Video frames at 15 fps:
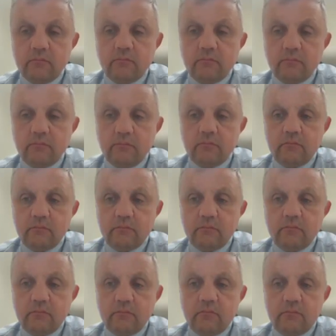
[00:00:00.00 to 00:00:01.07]

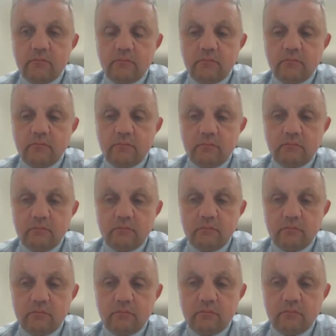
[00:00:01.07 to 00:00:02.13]

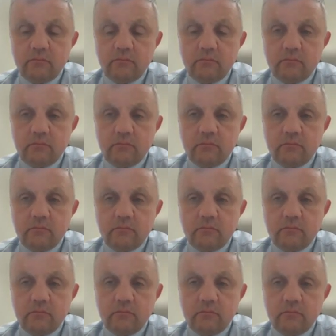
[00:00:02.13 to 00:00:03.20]

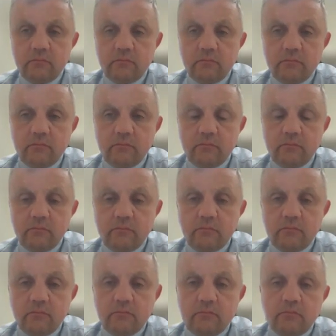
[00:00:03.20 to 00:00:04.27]

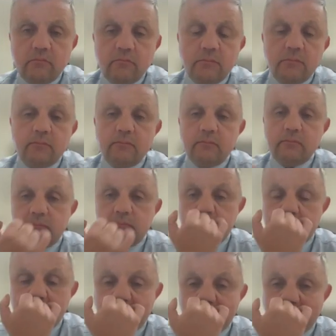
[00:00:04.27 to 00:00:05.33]

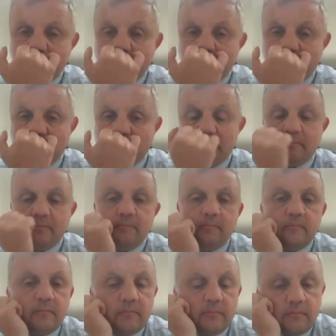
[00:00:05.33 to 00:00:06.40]

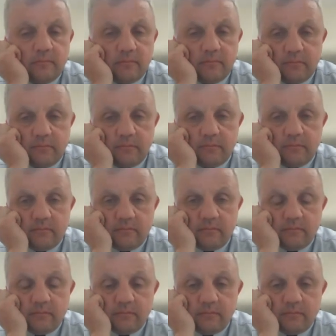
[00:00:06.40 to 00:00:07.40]
This person isn't speaking.